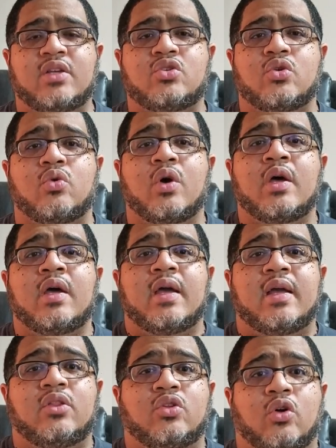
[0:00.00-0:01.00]
So
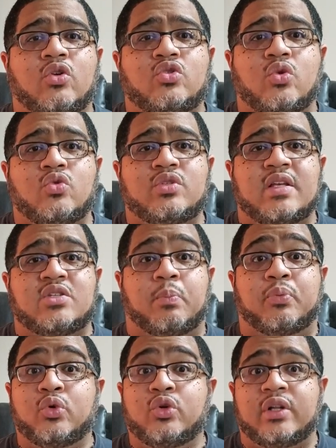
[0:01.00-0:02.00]
in Dark Souls, it's
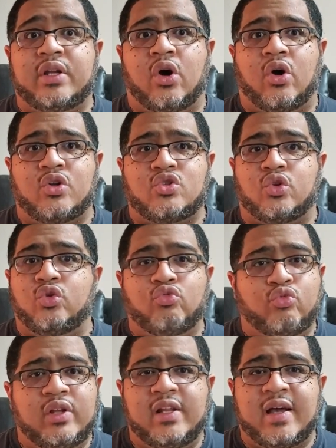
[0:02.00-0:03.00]
brutally hard, so you
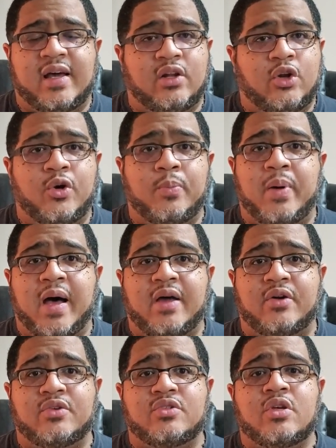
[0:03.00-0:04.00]
really got to learn
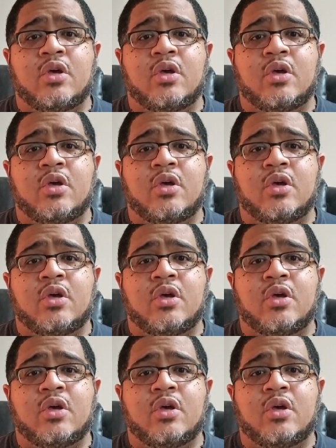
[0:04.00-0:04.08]
patterns.